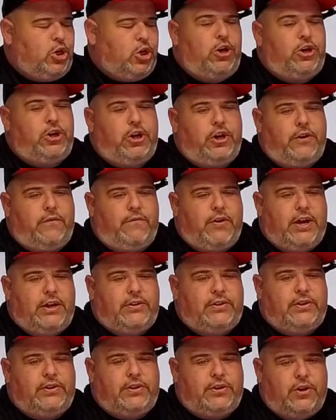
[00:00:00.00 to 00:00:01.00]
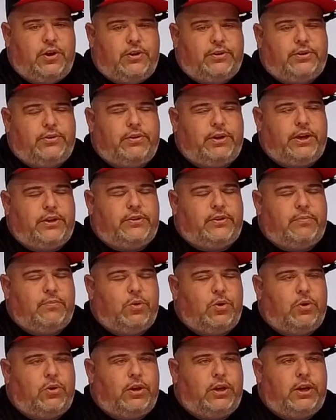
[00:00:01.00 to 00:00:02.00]
charge your devices, and also get
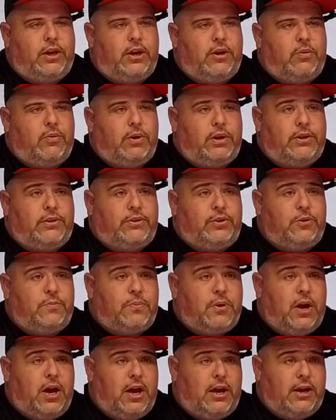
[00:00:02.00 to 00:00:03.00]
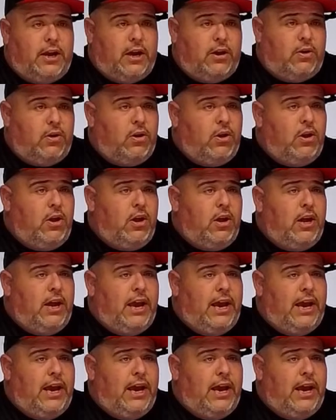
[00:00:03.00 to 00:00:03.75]
some cooling air when it's super hot out.